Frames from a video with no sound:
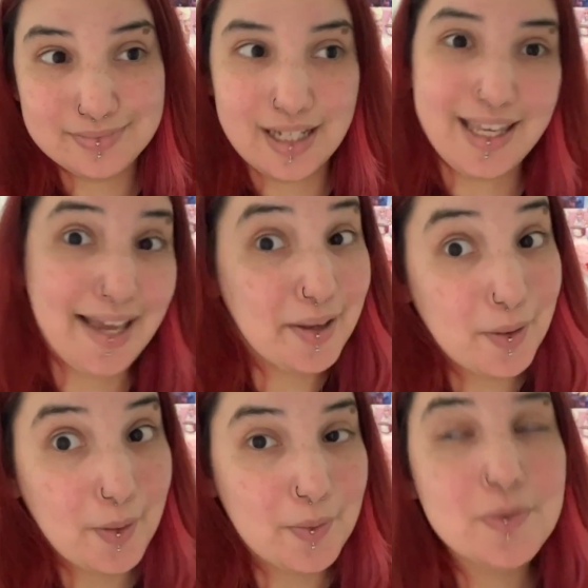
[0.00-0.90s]
I can't
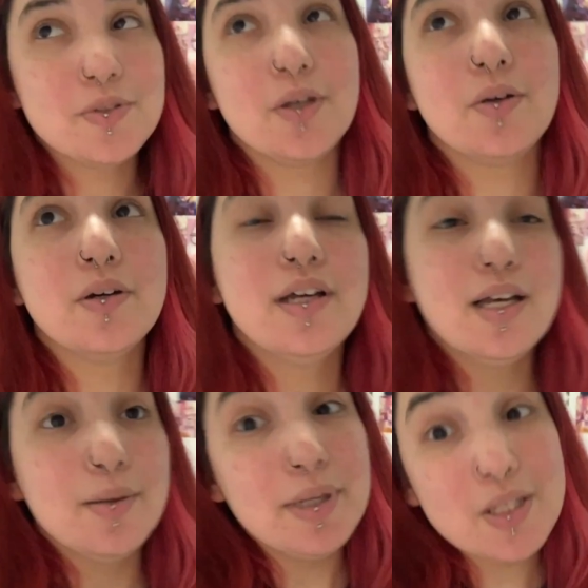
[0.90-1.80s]
go, so,
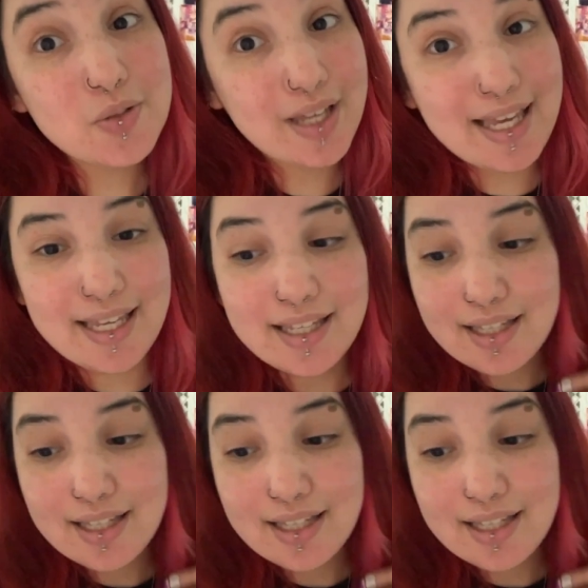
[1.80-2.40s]
but it's okay.